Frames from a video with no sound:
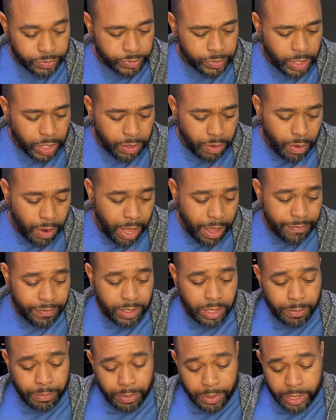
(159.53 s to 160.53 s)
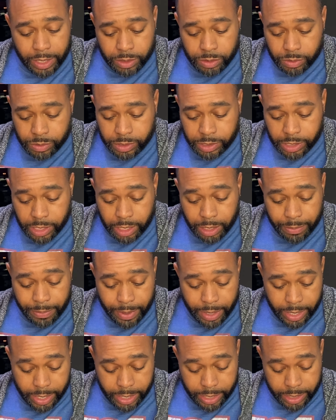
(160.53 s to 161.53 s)
I don't have any plans on selling
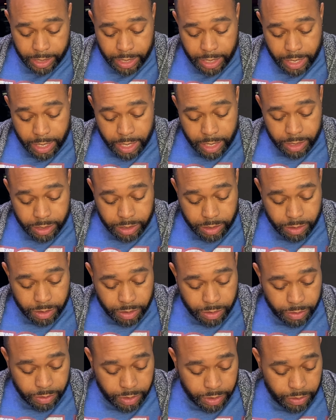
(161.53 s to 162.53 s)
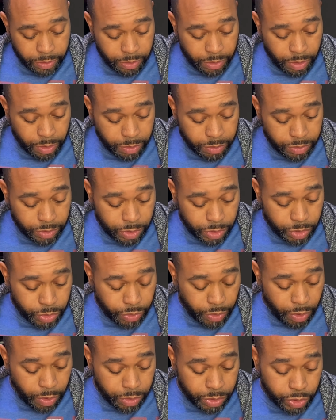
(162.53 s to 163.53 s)
mine to you know to
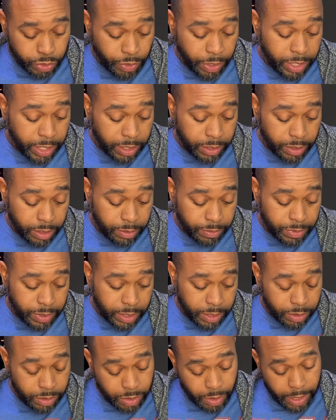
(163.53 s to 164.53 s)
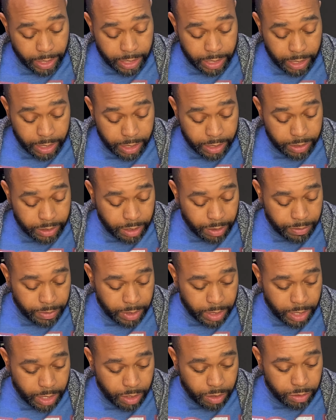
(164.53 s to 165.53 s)
tr or trading them to so I can get
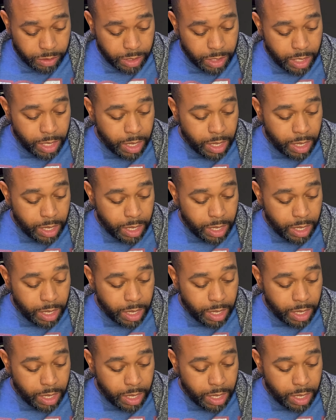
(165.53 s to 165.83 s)
something else.